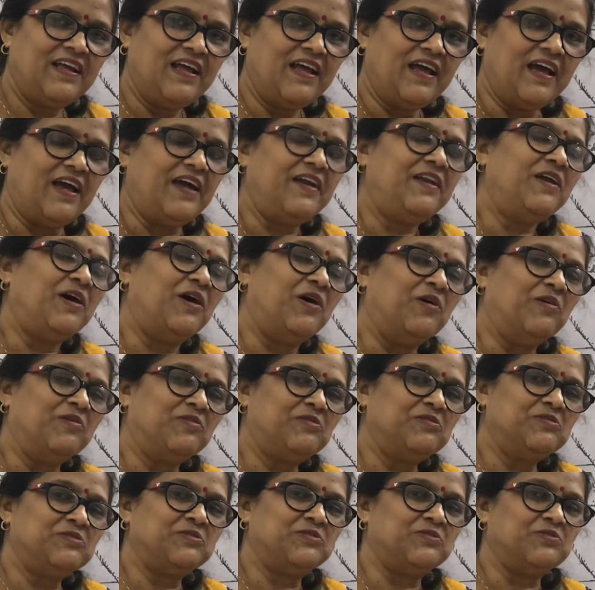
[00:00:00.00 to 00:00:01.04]
and how
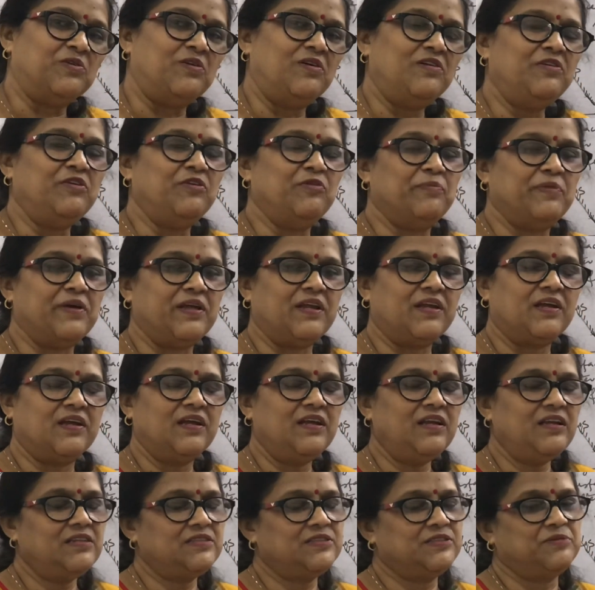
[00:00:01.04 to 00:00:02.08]
to solve
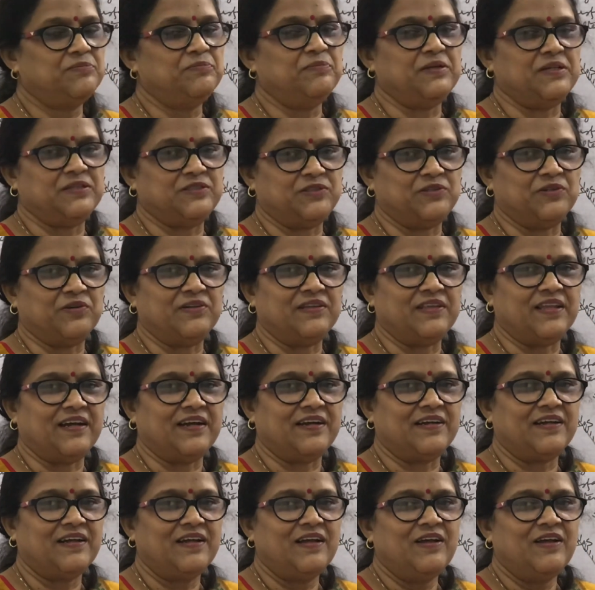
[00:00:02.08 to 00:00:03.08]
numericals based on that.